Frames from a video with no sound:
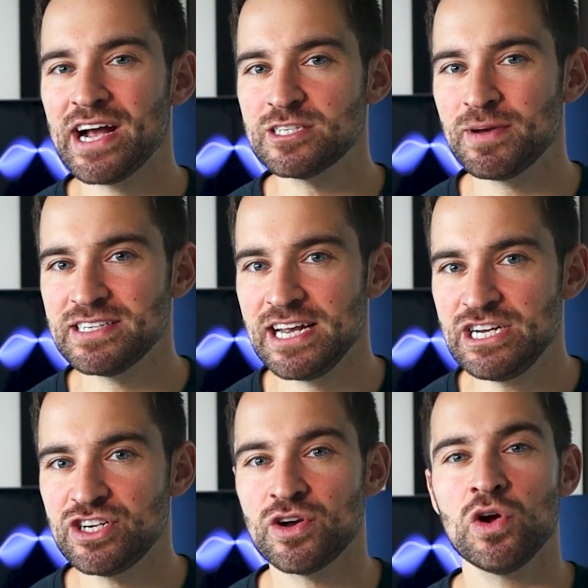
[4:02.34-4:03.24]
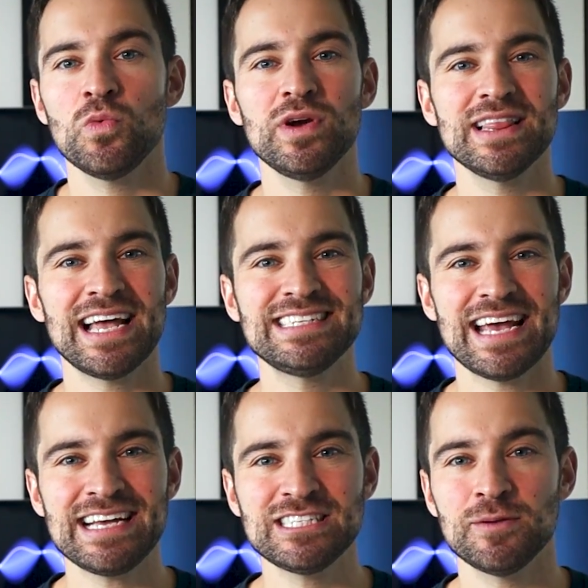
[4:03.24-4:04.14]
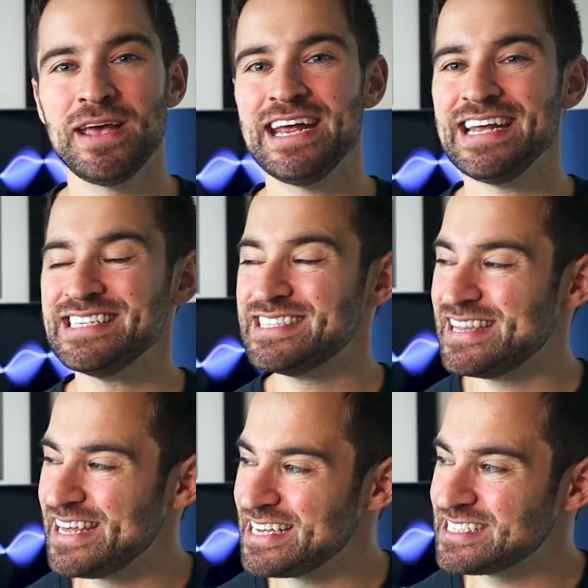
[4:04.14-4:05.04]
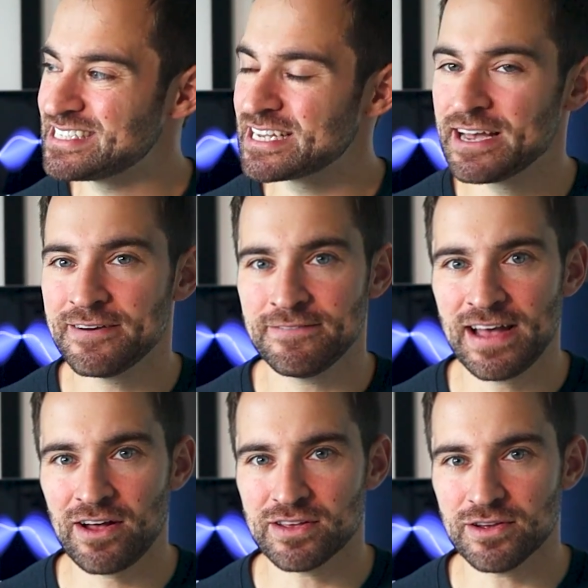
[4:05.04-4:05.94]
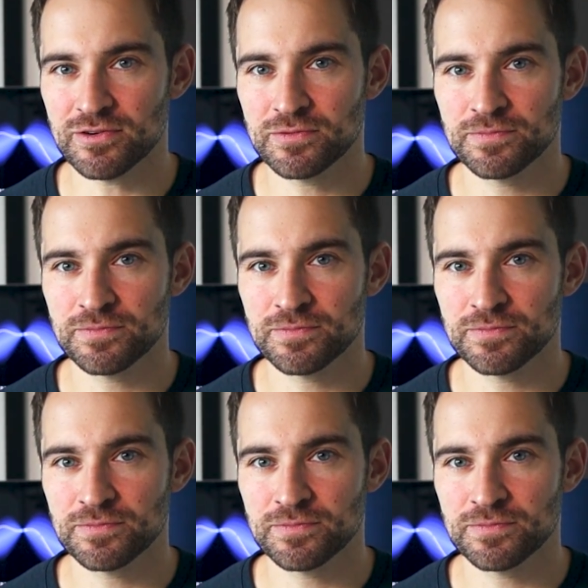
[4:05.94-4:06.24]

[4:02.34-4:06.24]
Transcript: expectation we'd like to estimate is this value.